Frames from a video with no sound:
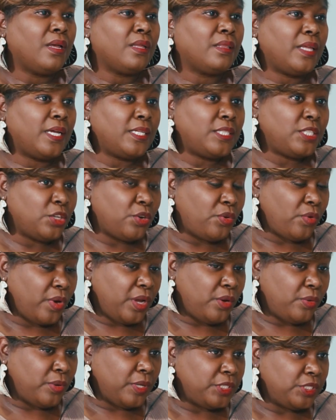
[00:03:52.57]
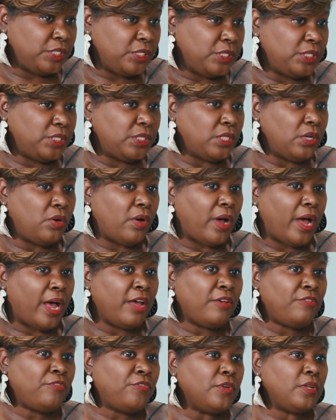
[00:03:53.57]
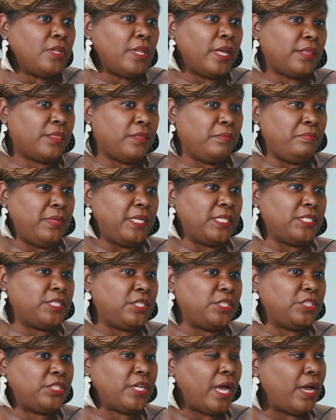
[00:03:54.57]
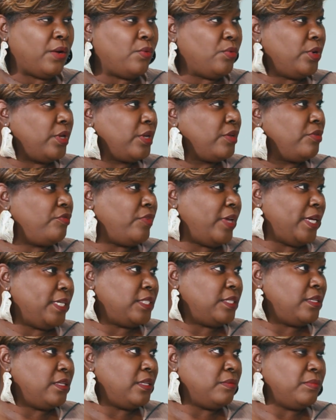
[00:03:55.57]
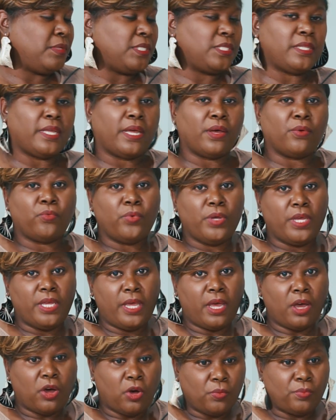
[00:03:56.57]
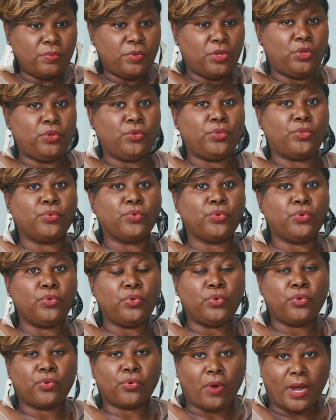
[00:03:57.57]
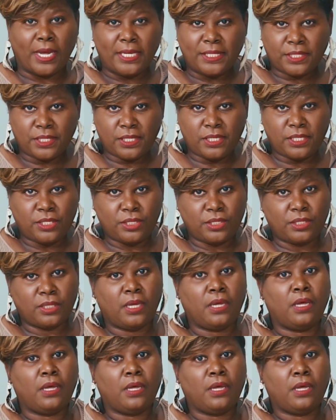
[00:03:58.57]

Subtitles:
That's a great question. So I feel like the message I want to convey to them is that we help you through crisis,